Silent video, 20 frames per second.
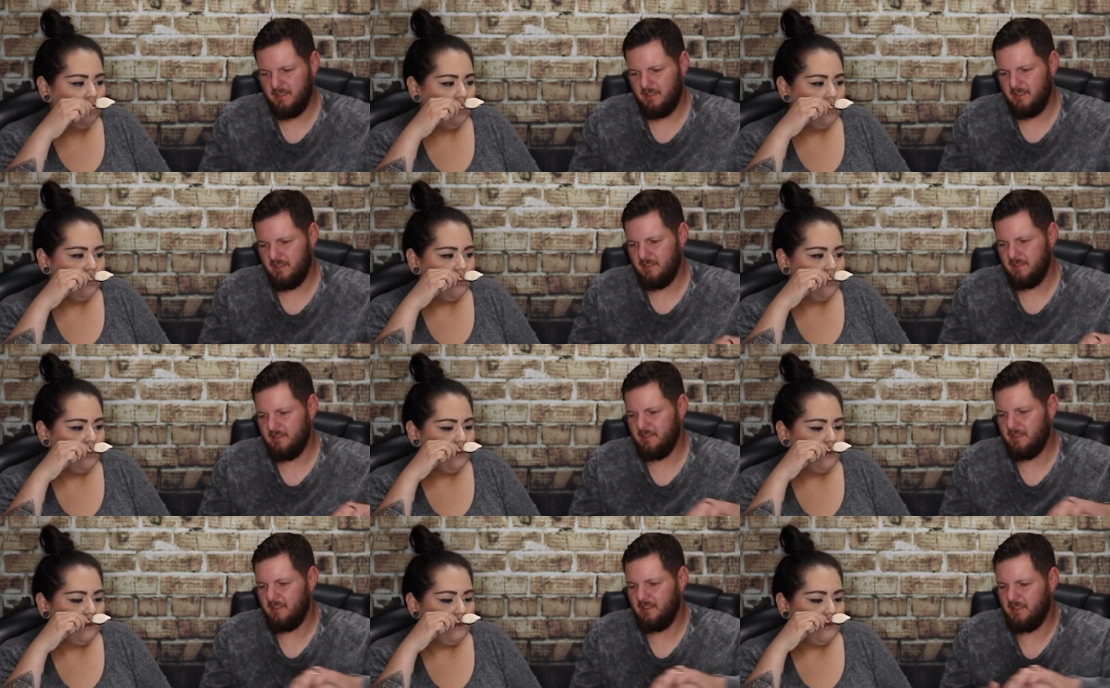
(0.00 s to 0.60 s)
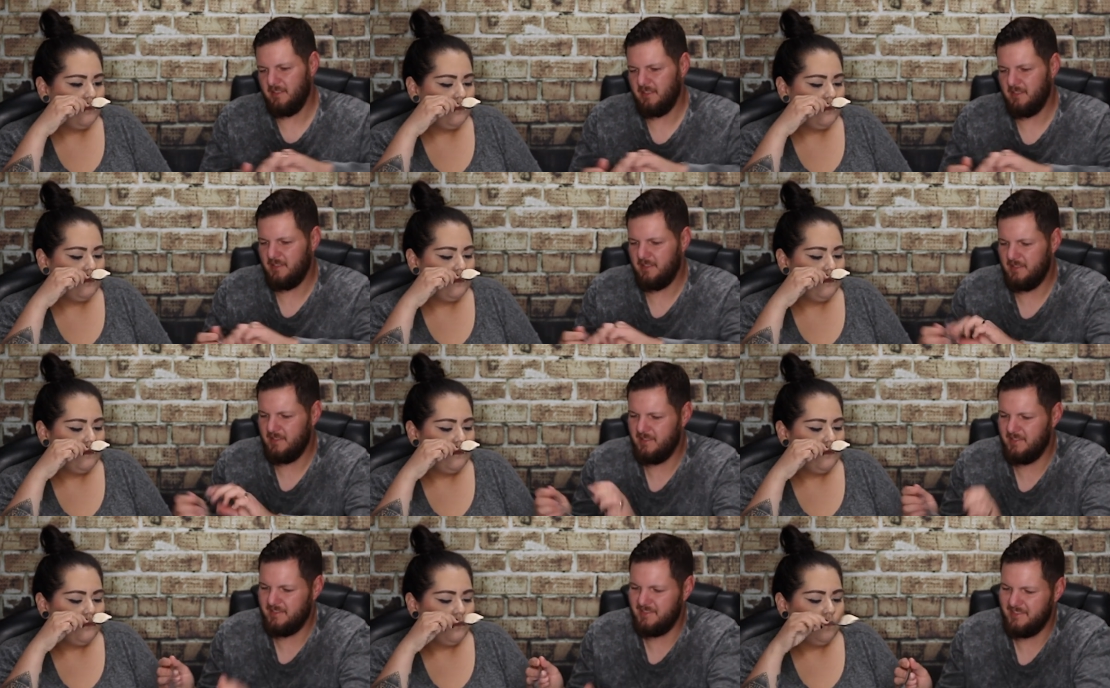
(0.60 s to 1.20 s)

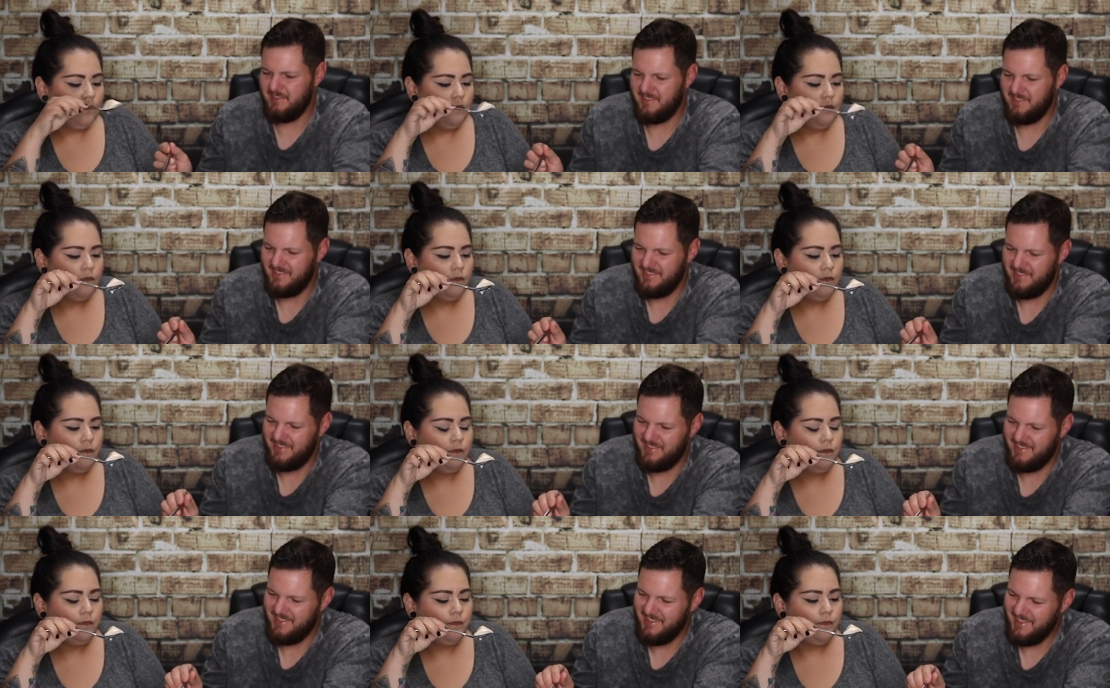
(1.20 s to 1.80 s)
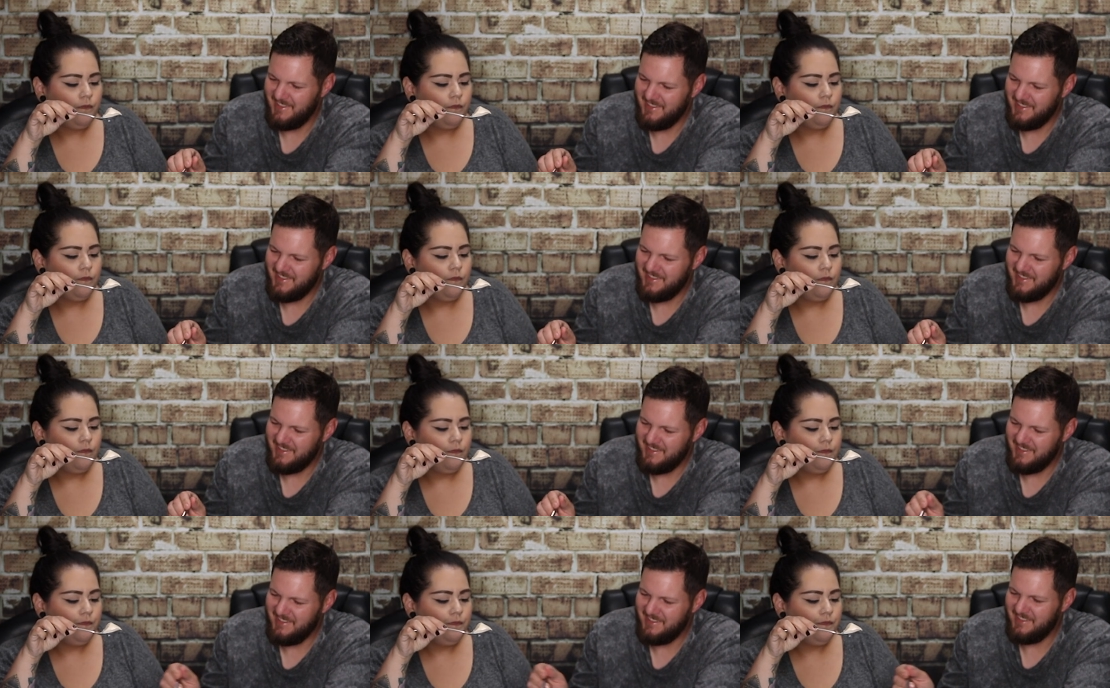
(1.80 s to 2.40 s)

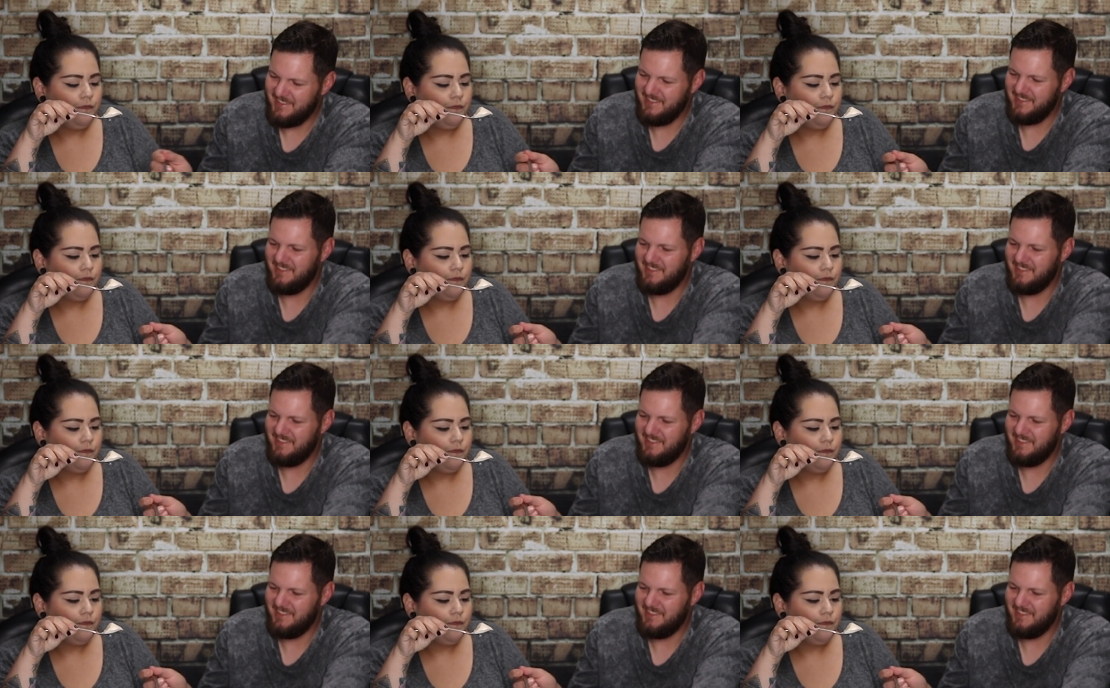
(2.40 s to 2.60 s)
(silence)